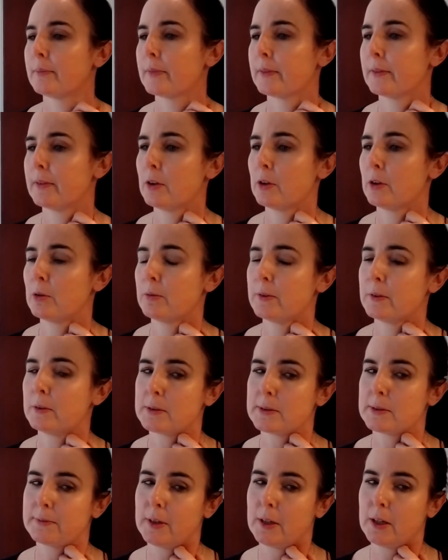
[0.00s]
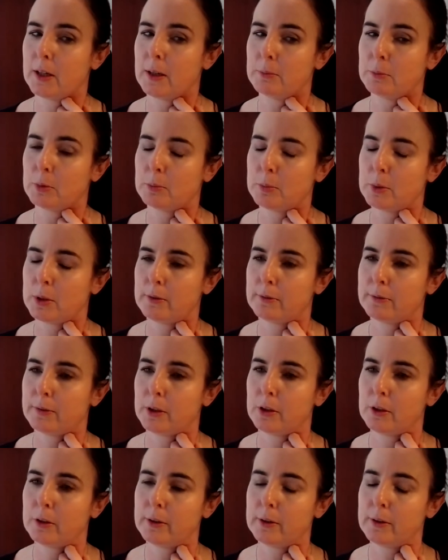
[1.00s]
If it all feels fine, we'll move
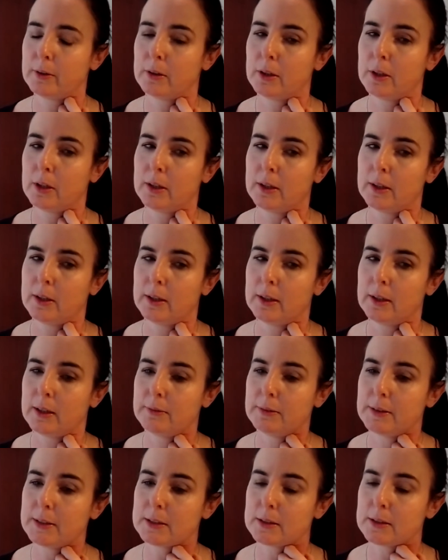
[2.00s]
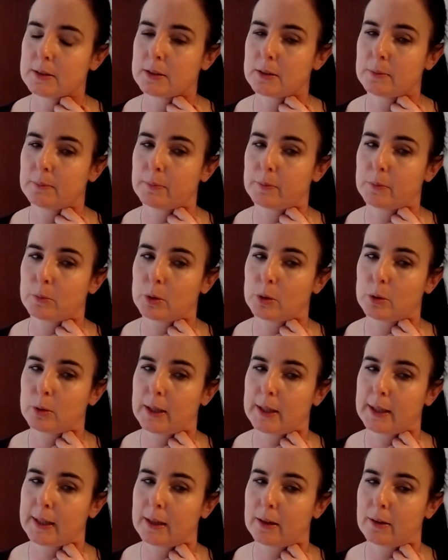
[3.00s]
on. If it doesn't, we'll
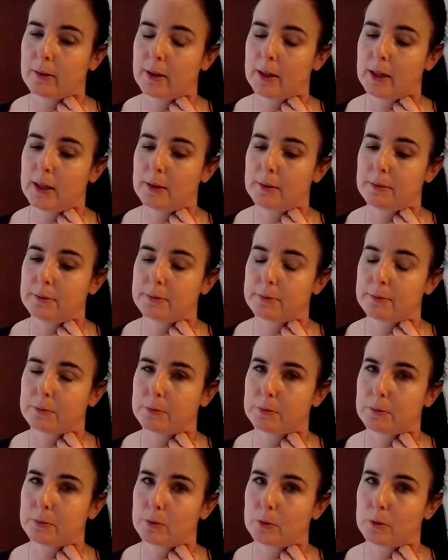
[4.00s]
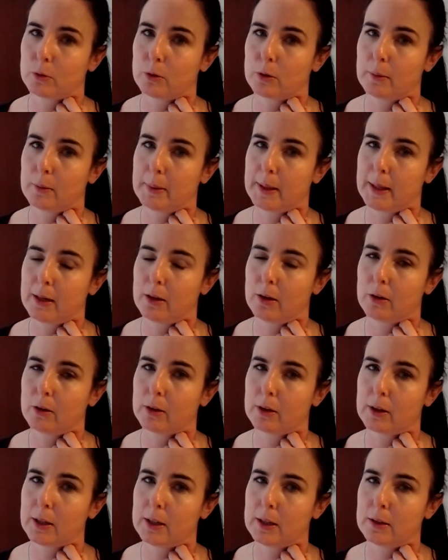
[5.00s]
hang out there for a bit
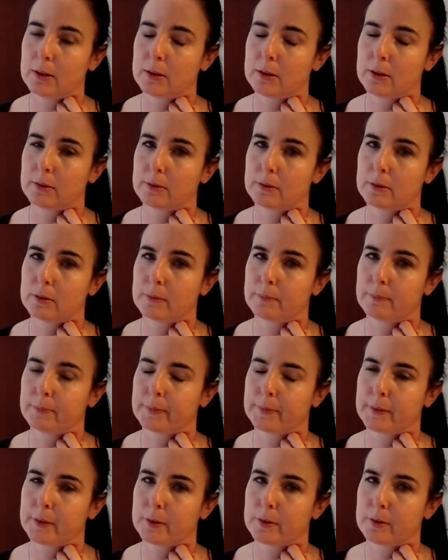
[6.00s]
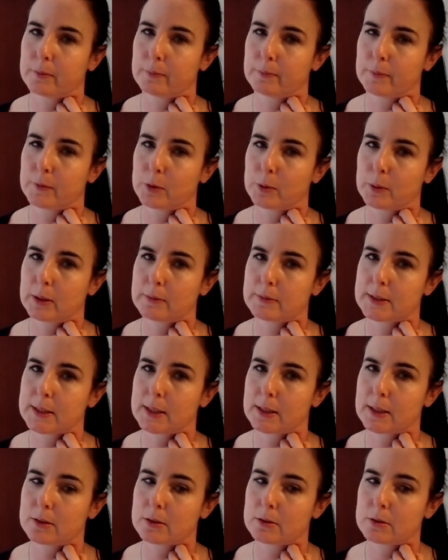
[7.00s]
longer, 12
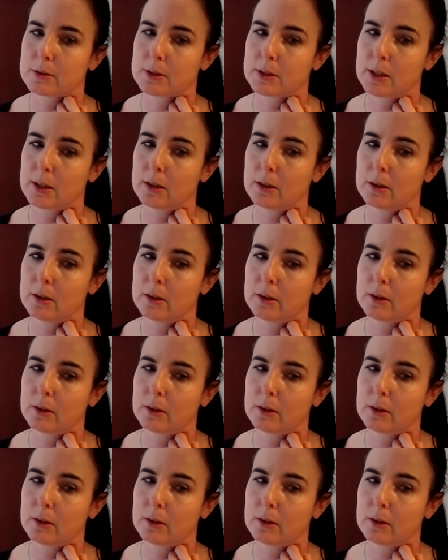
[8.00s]
seconds or so.